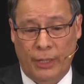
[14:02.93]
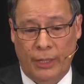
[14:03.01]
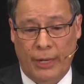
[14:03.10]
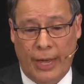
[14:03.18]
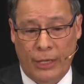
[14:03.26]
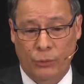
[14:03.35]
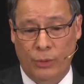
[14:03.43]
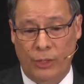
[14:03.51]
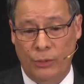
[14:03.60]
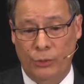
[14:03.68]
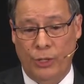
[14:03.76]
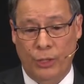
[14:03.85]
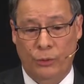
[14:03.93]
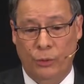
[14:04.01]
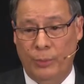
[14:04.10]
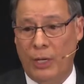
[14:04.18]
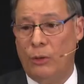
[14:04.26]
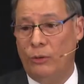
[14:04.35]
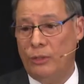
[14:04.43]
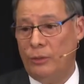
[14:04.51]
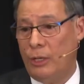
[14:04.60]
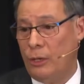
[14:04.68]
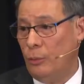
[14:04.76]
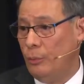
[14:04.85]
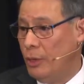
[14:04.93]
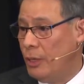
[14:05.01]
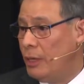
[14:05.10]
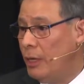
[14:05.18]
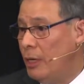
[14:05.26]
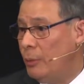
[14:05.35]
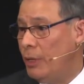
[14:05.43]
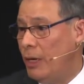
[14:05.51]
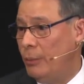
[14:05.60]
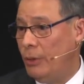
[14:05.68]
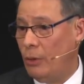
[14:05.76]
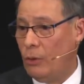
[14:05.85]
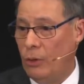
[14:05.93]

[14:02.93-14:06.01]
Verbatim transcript: And actually, you need to be constantly communicating with our